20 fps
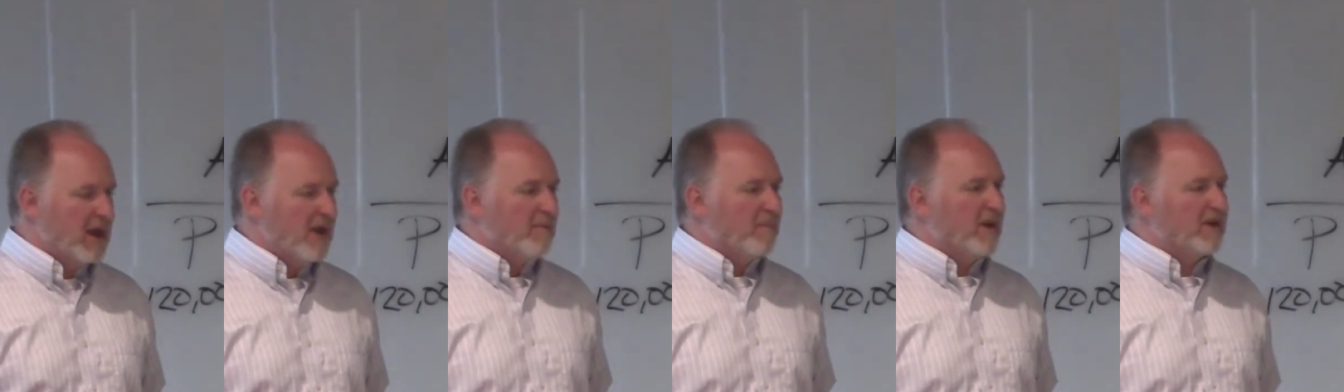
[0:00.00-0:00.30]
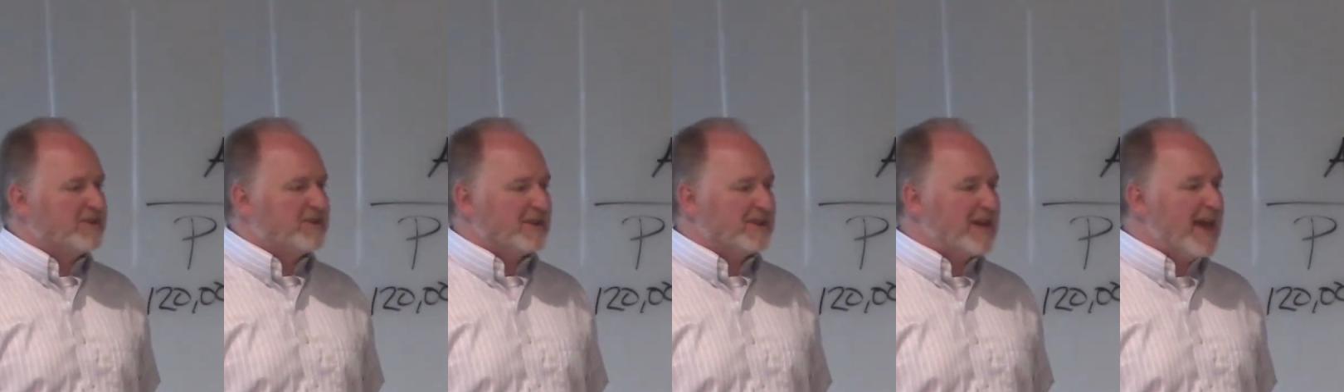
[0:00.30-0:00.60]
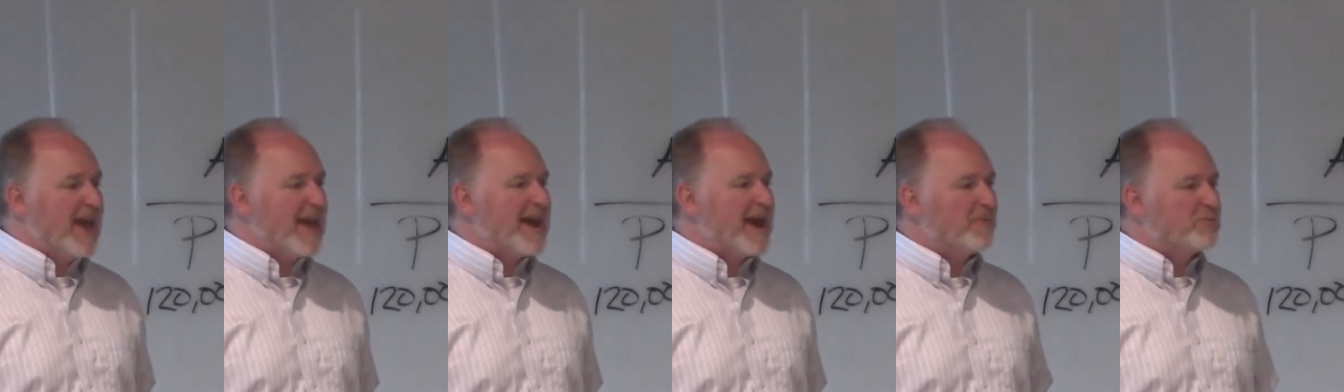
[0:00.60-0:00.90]
But
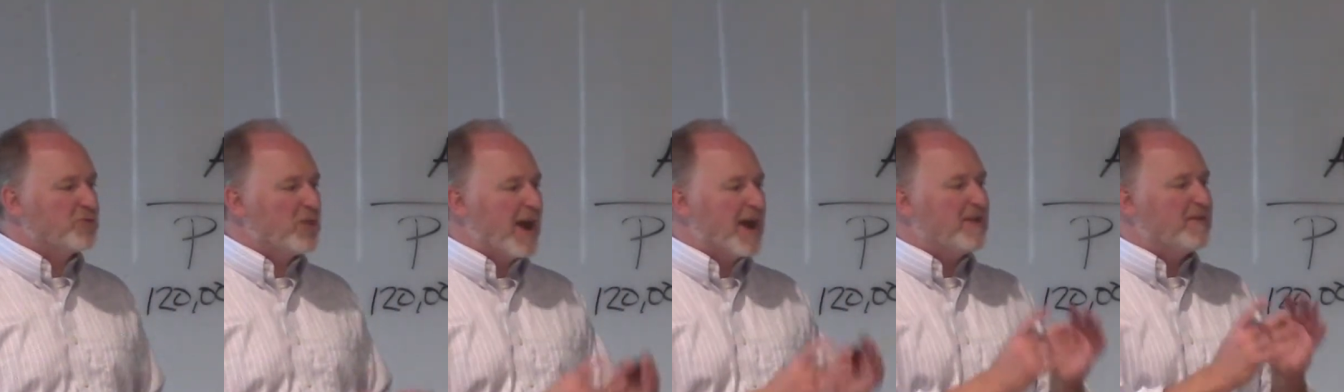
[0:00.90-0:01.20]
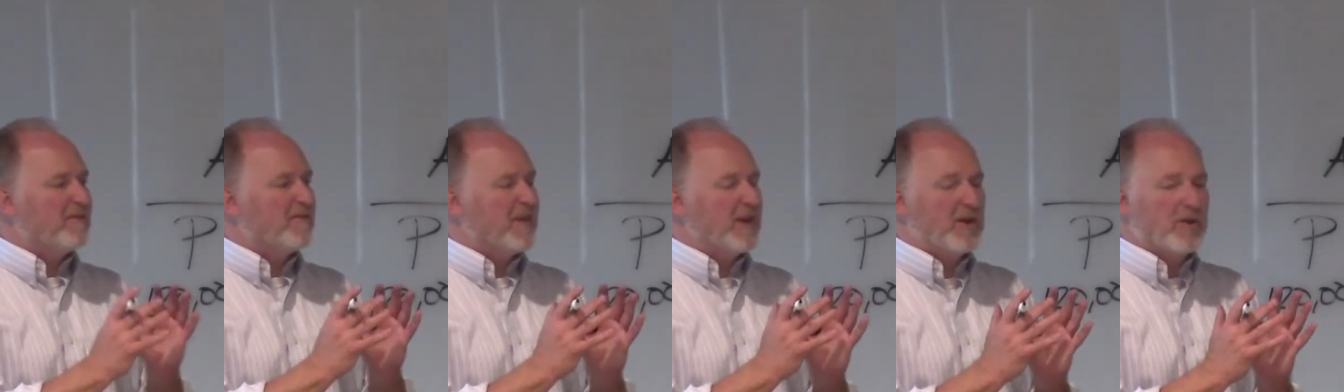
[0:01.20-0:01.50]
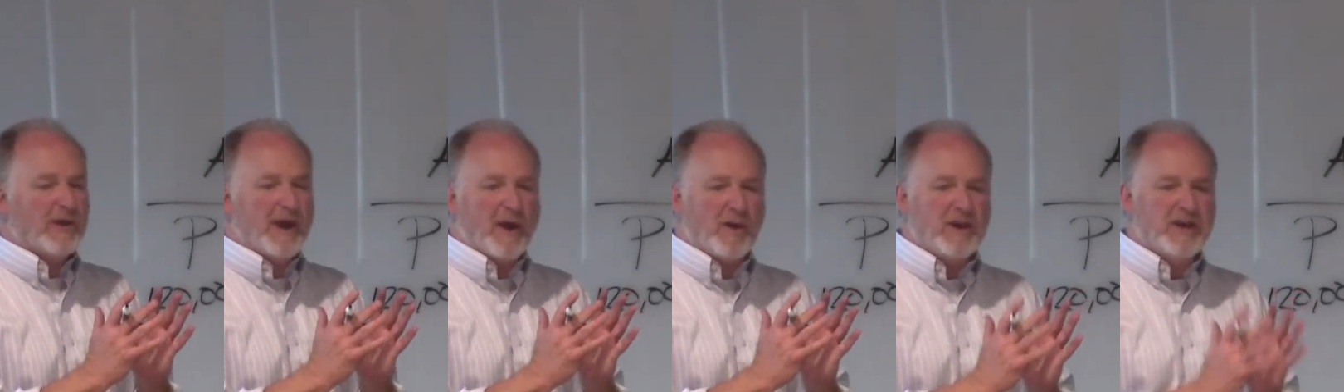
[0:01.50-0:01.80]
today, I'm trying to
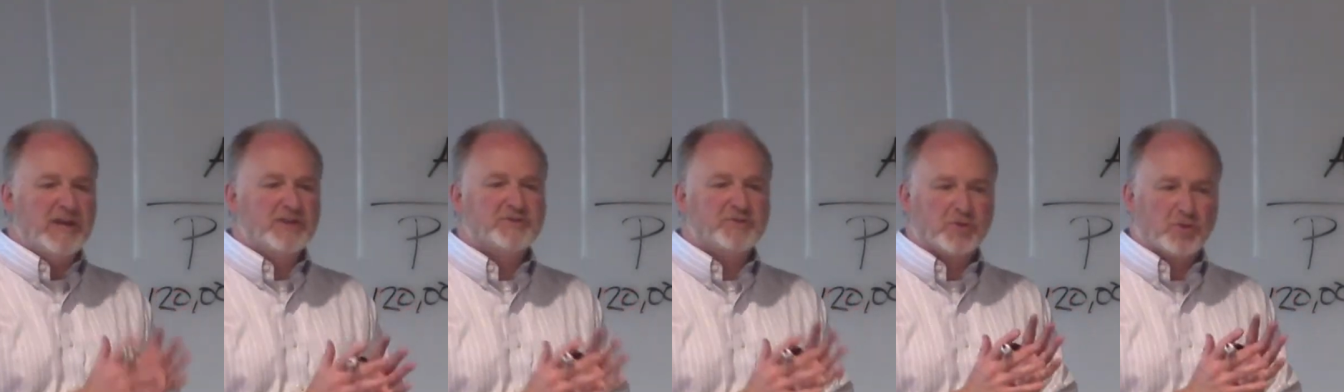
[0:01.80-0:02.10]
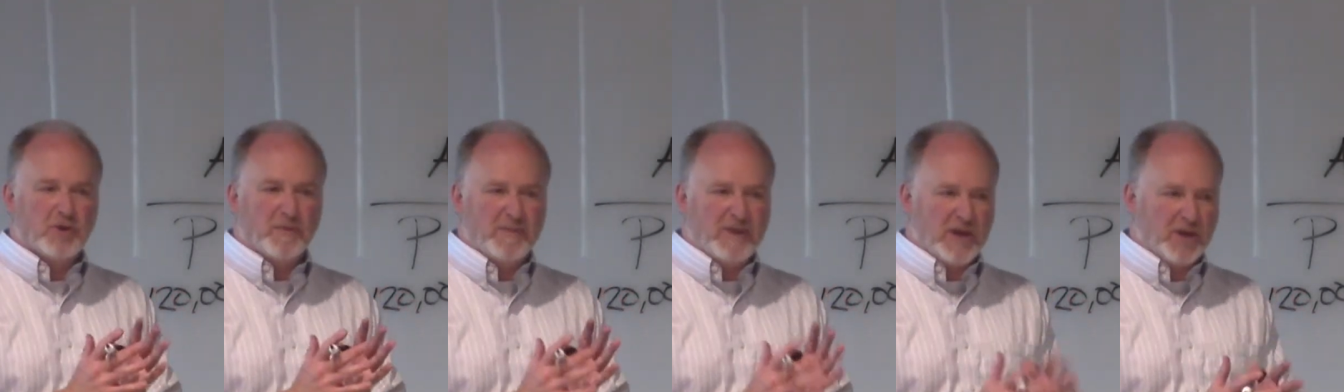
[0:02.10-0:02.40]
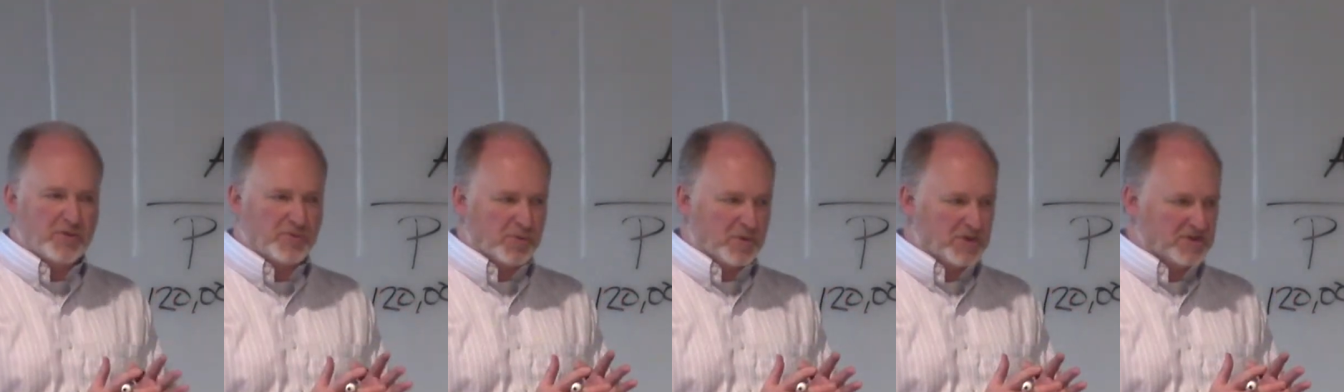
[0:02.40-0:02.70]
figure out interim
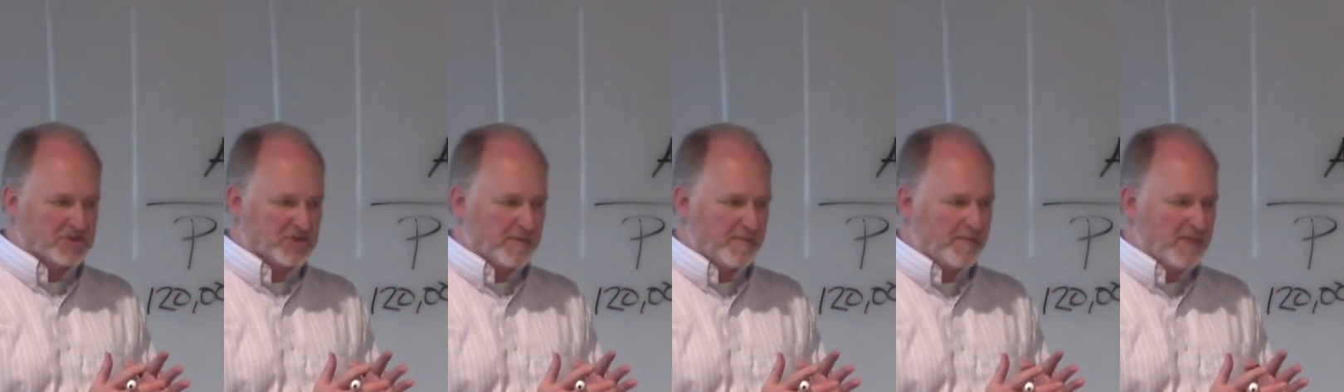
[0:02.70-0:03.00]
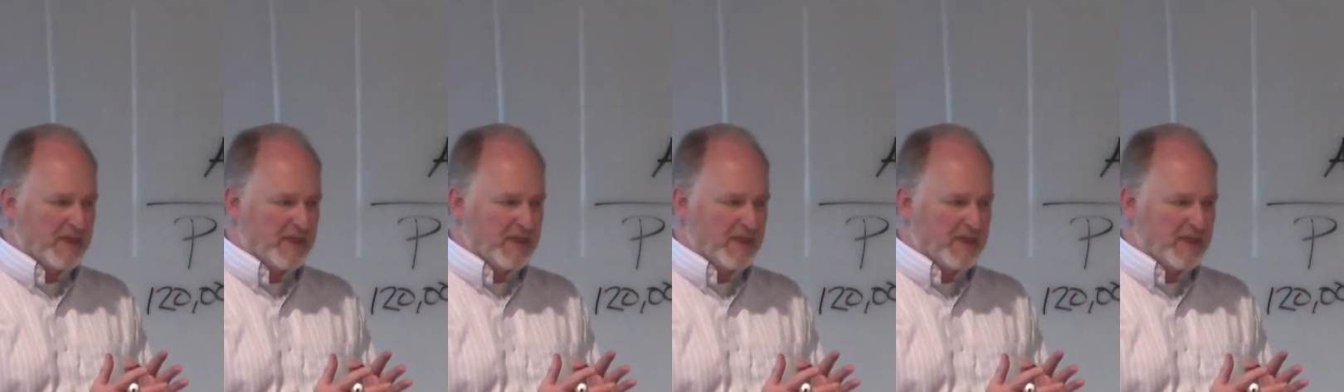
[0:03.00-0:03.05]
interest.